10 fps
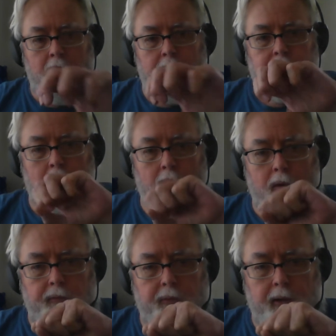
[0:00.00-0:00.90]
The
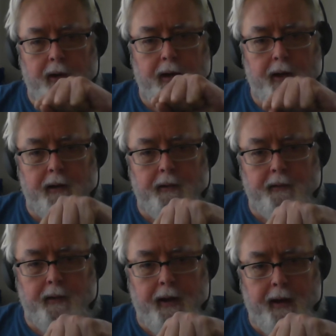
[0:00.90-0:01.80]
Earth
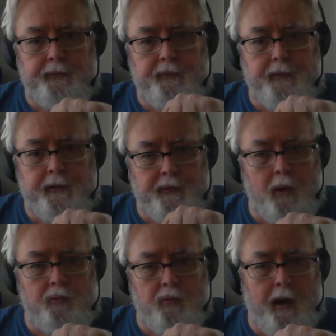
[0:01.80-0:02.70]
has its
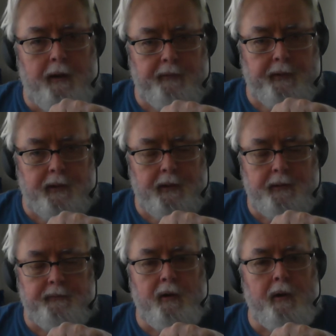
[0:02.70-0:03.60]
own gravity.
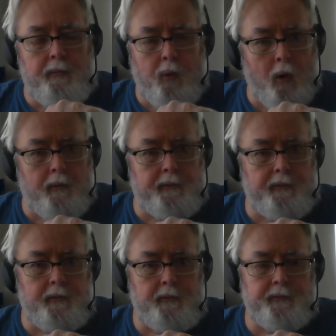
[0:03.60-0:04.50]
It's very important
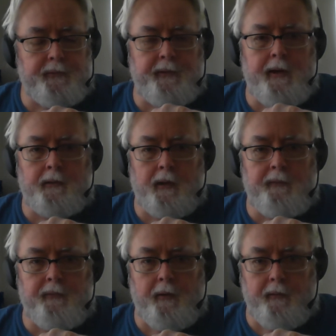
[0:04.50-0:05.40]
to sustain
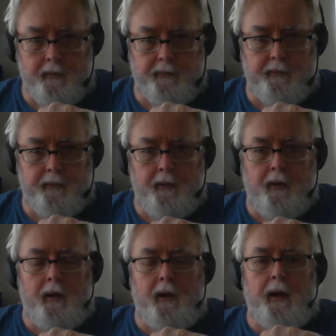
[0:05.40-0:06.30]
life on
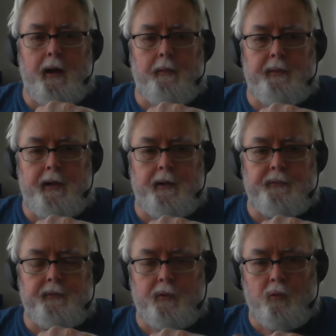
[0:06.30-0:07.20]
Earth
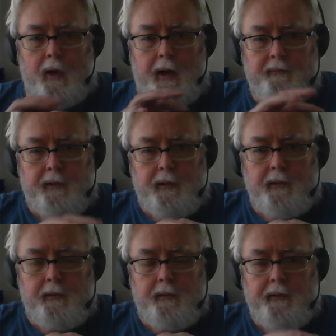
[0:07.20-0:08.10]
because the gravity
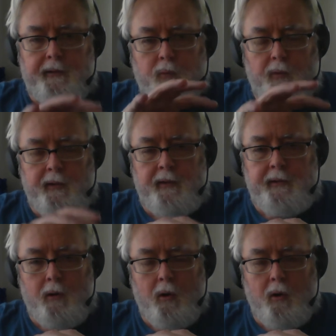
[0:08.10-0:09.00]
that's within
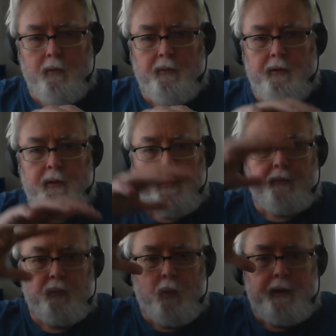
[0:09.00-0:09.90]
the Earth
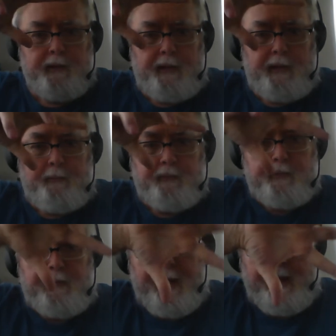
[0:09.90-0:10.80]
is what keeps
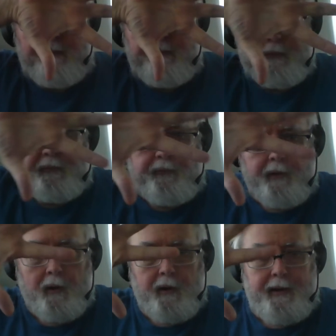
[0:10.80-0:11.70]
the
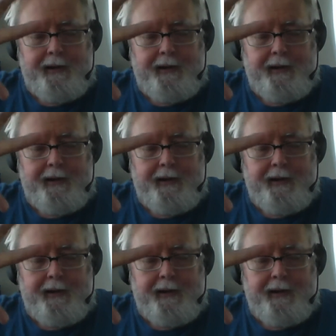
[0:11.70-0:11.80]
atmosphere